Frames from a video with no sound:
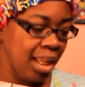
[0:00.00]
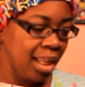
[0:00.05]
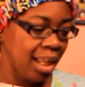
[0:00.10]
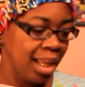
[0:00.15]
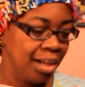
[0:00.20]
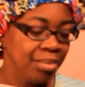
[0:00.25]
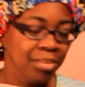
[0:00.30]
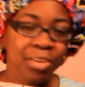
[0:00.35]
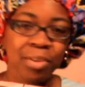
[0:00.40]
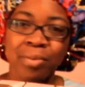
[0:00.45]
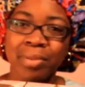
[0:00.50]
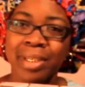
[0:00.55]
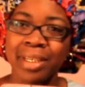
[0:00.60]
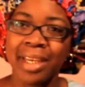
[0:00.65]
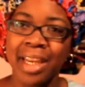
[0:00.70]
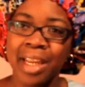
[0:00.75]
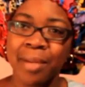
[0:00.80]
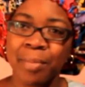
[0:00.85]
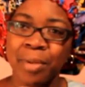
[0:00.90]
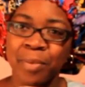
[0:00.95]
I don't know what the
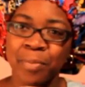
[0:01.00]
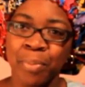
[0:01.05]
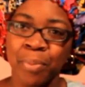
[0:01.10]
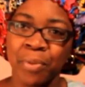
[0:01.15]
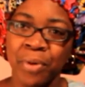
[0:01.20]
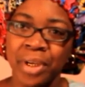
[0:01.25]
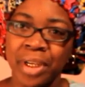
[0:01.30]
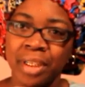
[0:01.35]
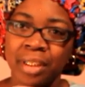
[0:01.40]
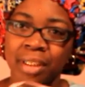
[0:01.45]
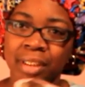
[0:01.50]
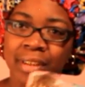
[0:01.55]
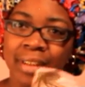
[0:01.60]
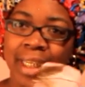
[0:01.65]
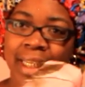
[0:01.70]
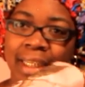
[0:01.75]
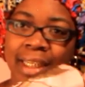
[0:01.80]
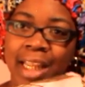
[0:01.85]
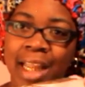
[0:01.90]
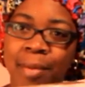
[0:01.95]
name of the print,
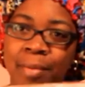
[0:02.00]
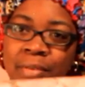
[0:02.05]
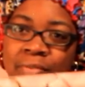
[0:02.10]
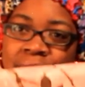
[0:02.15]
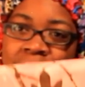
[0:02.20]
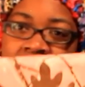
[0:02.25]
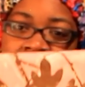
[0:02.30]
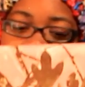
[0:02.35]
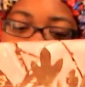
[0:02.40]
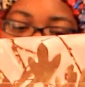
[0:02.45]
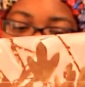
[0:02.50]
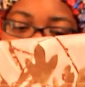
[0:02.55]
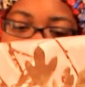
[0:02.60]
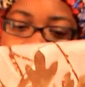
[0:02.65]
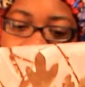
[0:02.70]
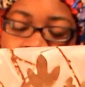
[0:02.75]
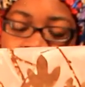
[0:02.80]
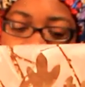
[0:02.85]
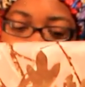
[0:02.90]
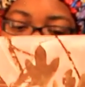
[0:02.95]
like camouflage
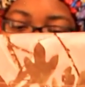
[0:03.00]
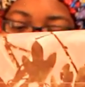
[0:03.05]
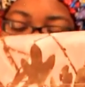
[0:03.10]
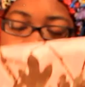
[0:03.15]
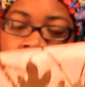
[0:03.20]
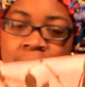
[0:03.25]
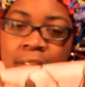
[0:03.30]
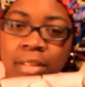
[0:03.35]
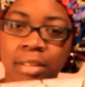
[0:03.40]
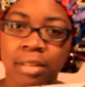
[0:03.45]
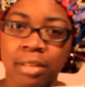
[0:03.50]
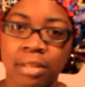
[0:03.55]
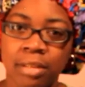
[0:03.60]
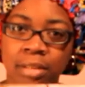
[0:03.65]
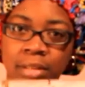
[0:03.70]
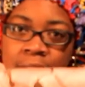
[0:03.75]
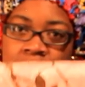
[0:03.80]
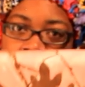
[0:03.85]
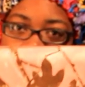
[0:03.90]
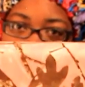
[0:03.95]
type.
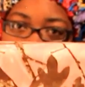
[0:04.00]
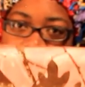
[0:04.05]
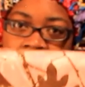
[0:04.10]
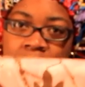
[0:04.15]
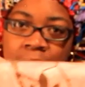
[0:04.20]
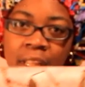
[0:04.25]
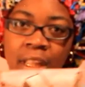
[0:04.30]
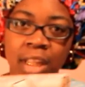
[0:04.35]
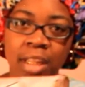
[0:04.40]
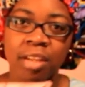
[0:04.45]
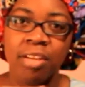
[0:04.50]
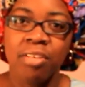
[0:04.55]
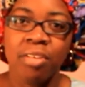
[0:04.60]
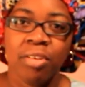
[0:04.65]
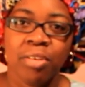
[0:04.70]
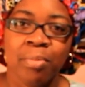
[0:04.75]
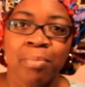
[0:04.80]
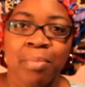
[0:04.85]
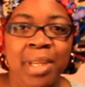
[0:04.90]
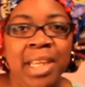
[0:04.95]
Uh, you
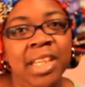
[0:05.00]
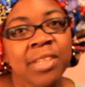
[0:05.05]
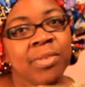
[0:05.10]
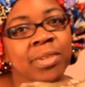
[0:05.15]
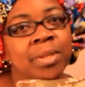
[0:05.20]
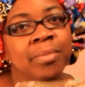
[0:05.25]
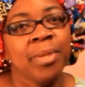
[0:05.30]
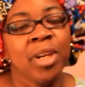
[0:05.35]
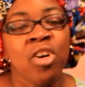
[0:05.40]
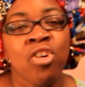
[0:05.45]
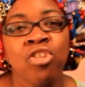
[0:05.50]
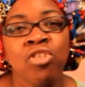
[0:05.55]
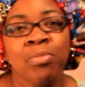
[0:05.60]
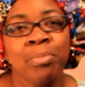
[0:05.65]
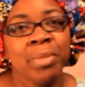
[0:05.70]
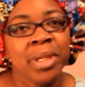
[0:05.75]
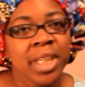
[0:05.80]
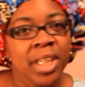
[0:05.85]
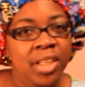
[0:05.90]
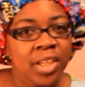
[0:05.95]
know the men with the long
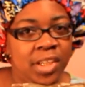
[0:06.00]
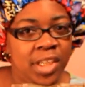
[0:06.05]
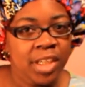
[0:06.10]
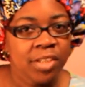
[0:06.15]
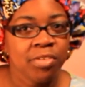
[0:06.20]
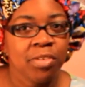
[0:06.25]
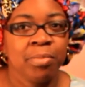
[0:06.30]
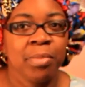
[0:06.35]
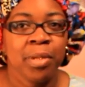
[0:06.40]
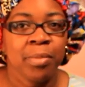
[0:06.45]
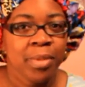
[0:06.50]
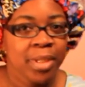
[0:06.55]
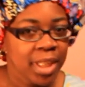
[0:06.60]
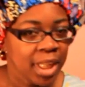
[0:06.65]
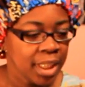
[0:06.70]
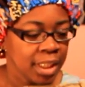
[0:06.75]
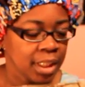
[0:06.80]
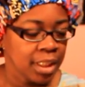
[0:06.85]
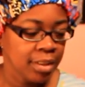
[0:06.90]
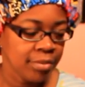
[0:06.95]
beards? That's what made me
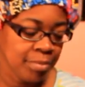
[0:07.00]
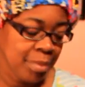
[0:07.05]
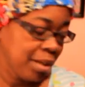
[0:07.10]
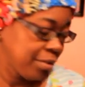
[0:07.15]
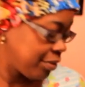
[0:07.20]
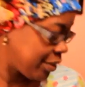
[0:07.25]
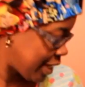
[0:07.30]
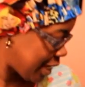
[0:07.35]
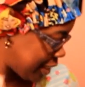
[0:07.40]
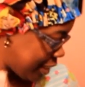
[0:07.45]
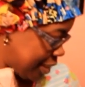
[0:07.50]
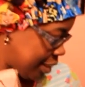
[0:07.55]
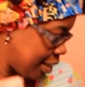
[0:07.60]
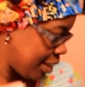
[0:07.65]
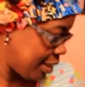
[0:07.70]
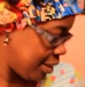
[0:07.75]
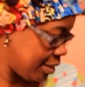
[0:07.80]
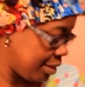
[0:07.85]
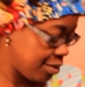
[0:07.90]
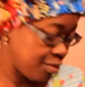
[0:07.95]
think of them. I forgot their
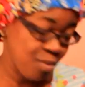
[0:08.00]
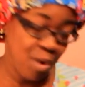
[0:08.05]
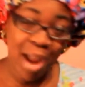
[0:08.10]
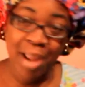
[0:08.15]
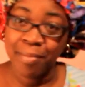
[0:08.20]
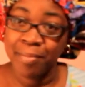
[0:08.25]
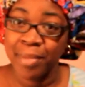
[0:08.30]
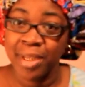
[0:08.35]
name. The white